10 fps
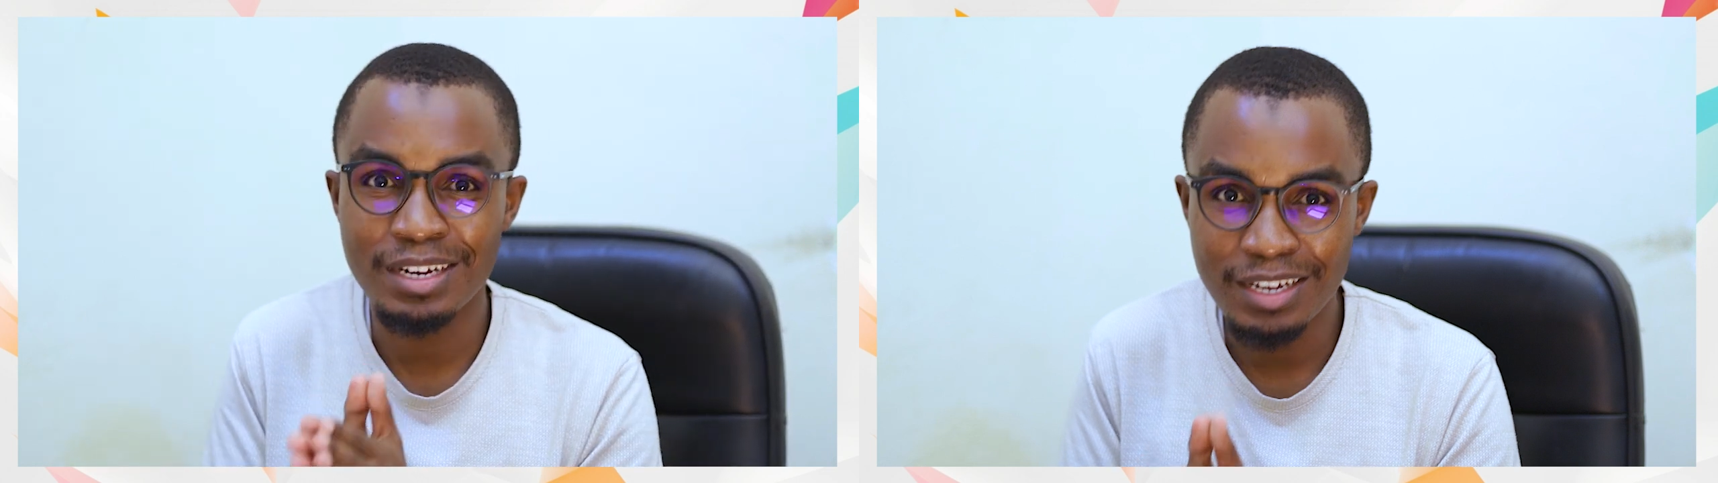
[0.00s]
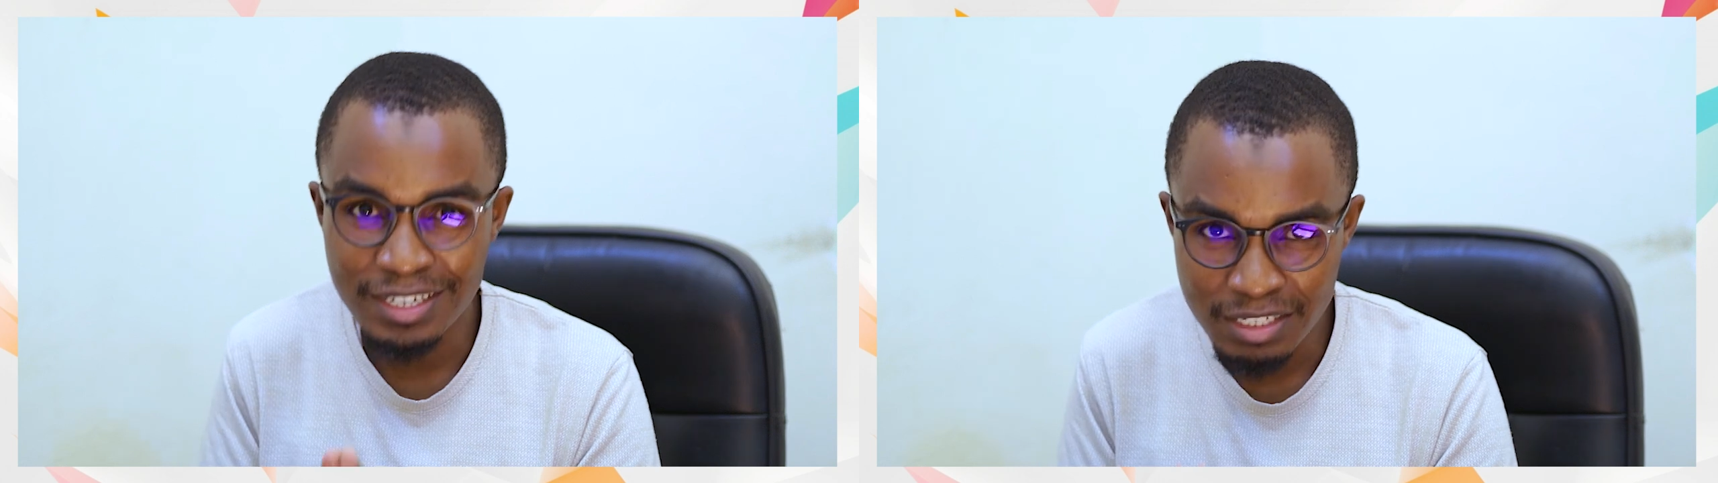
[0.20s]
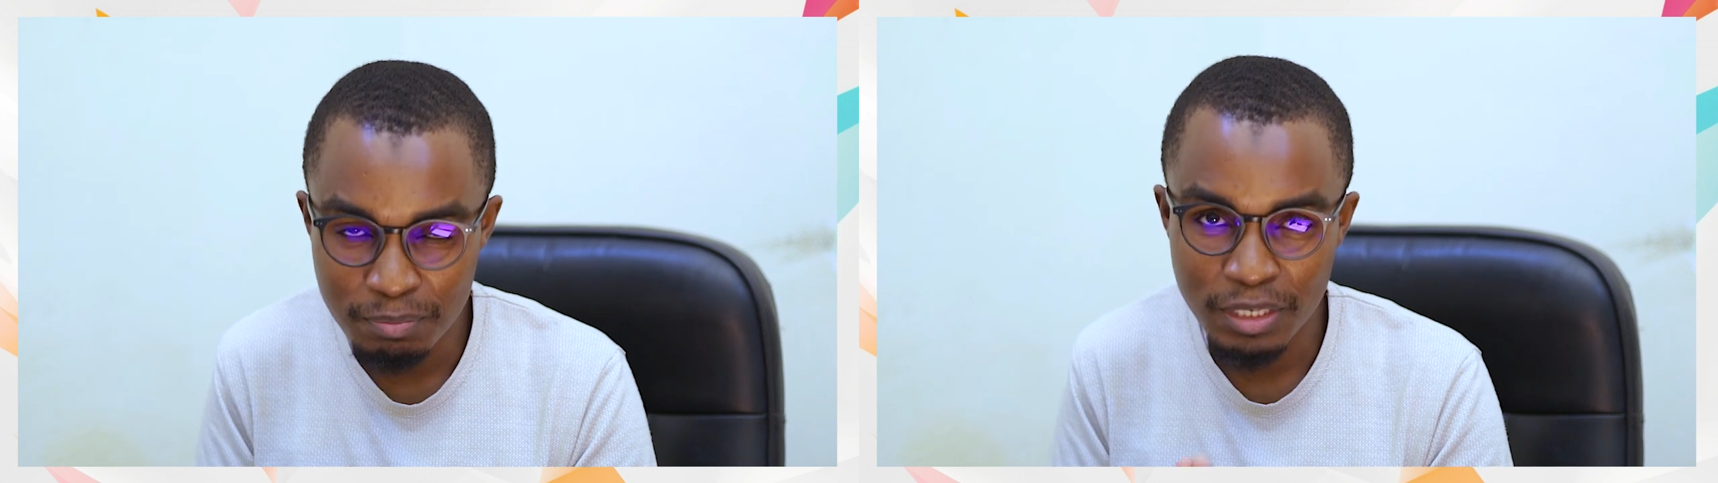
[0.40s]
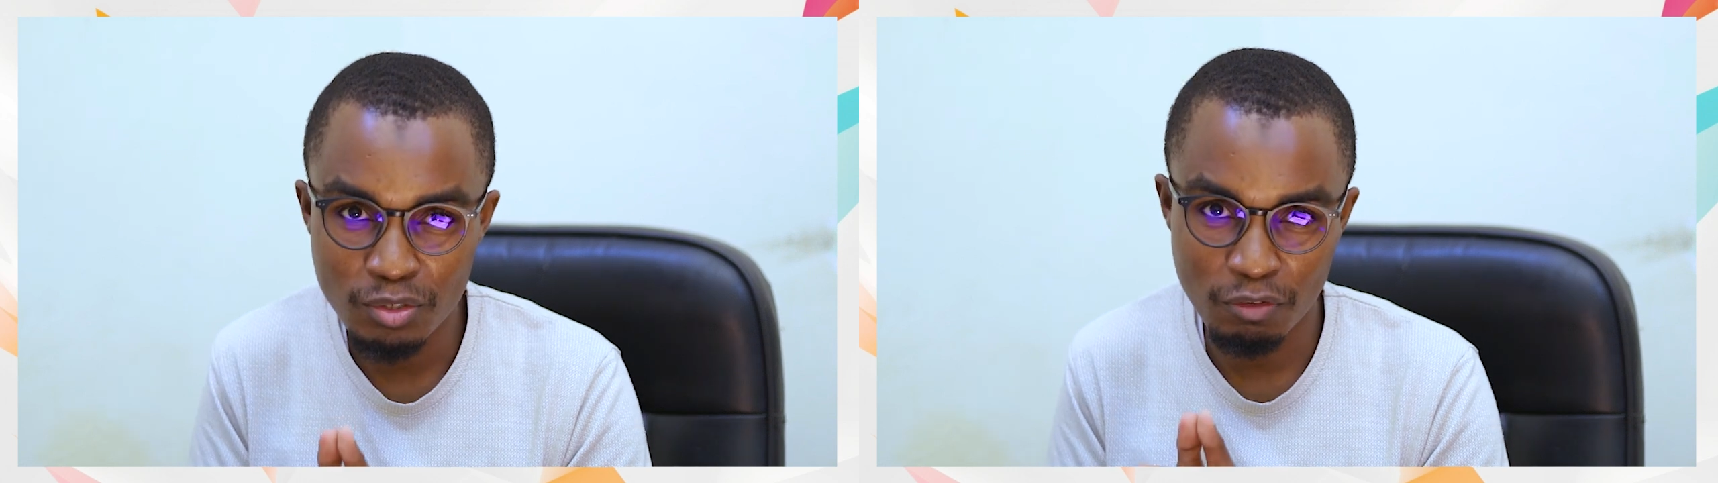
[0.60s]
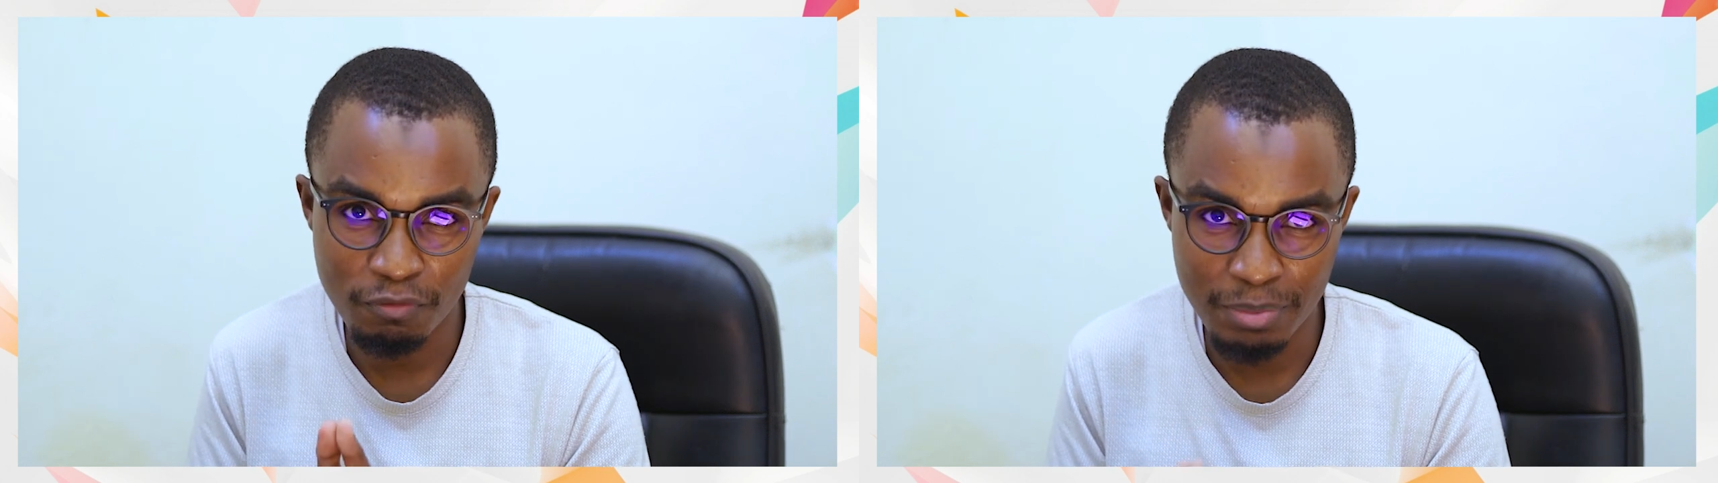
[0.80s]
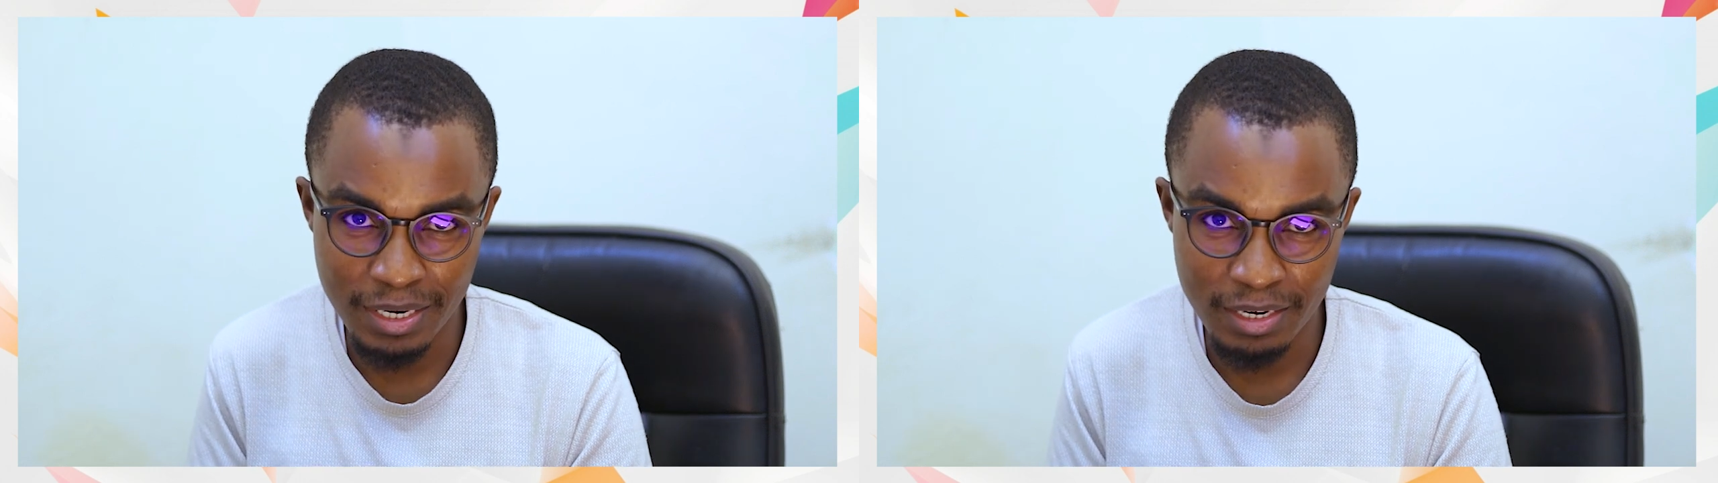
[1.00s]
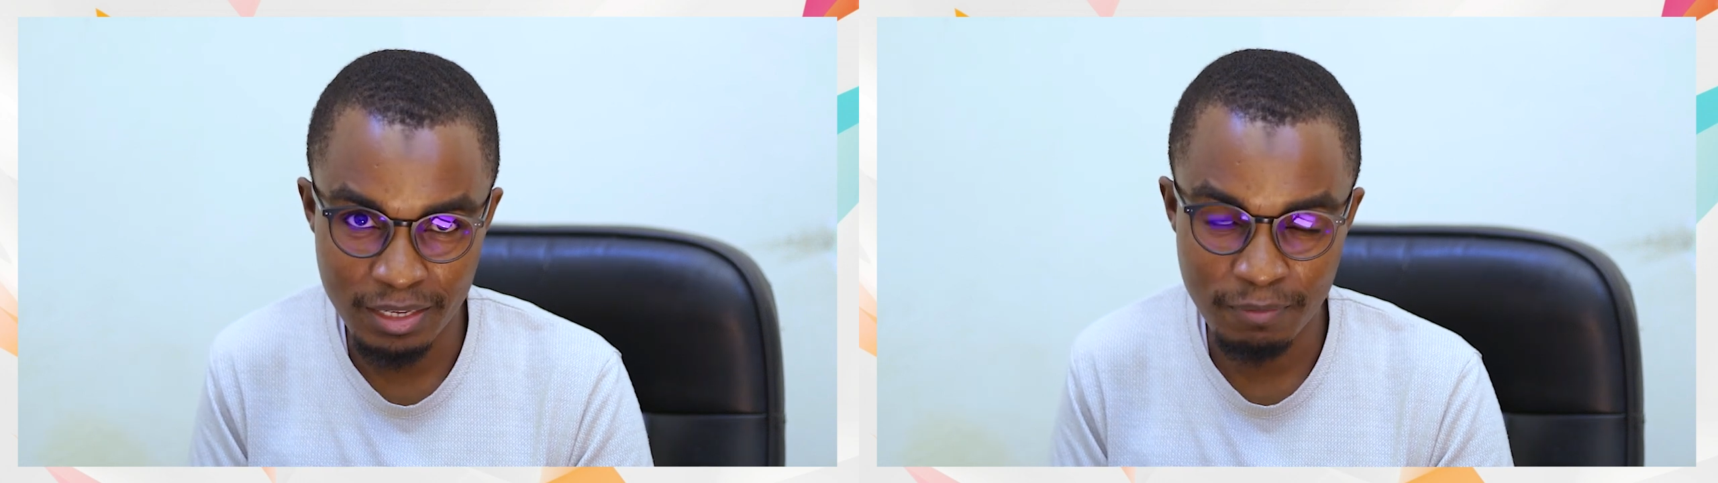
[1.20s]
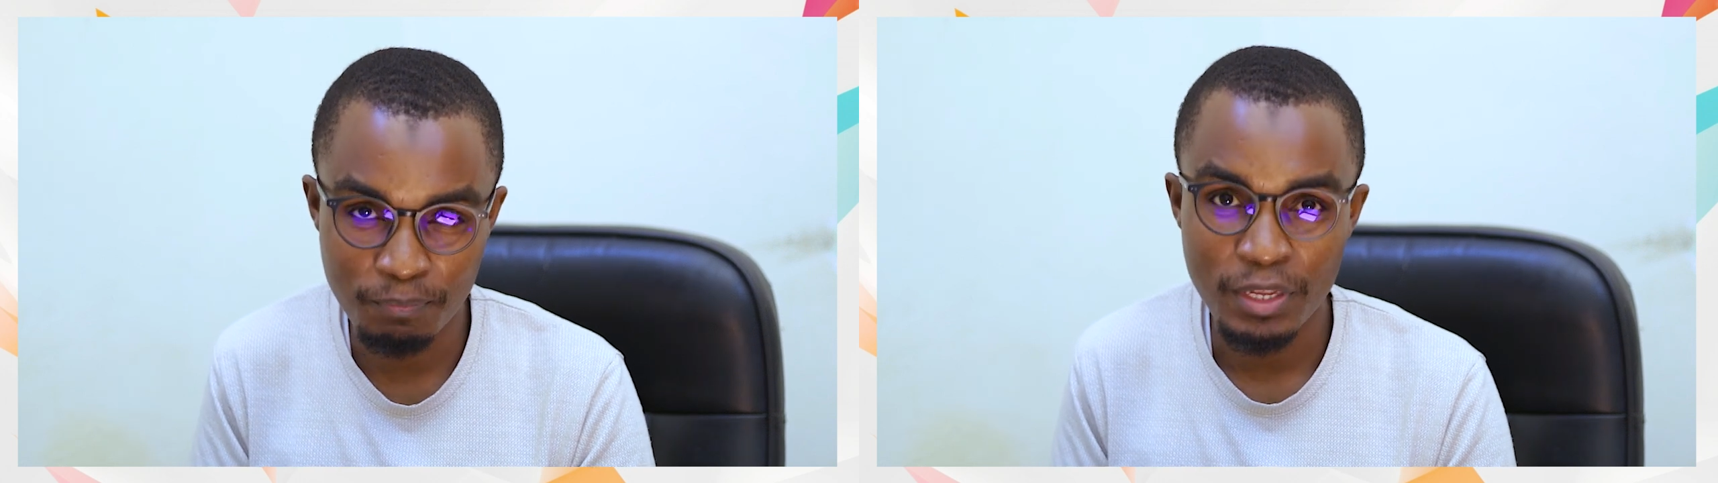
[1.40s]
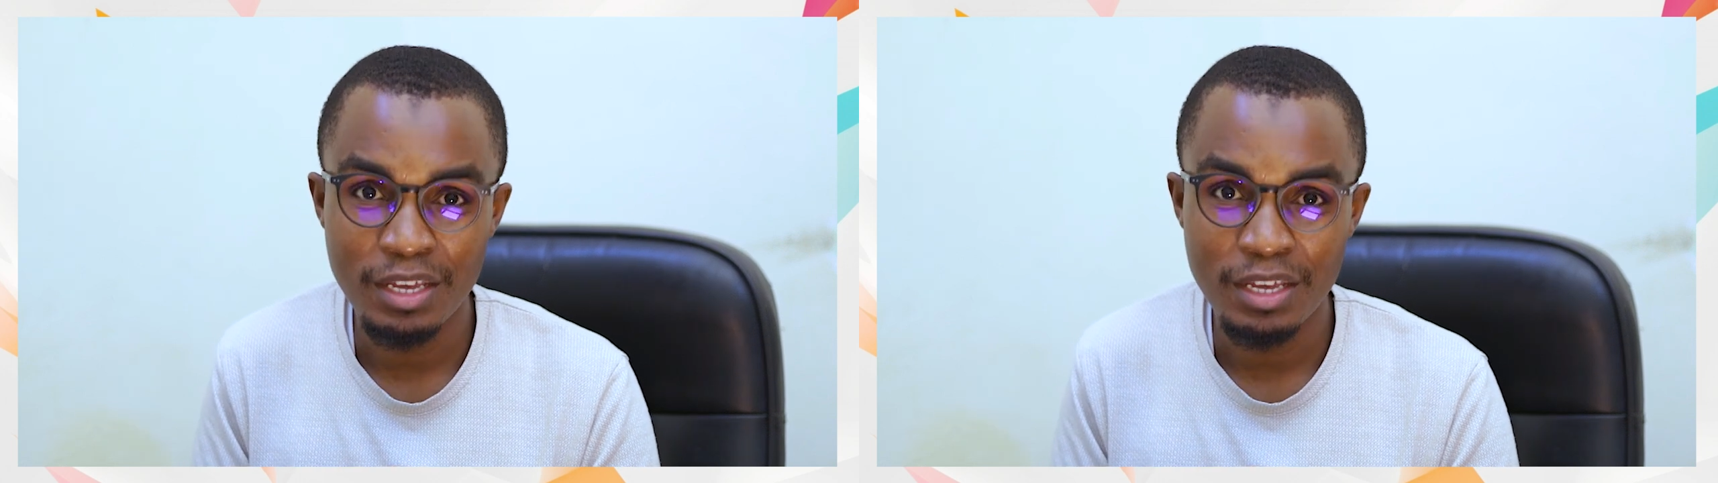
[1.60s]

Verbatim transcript: an aspect of branding.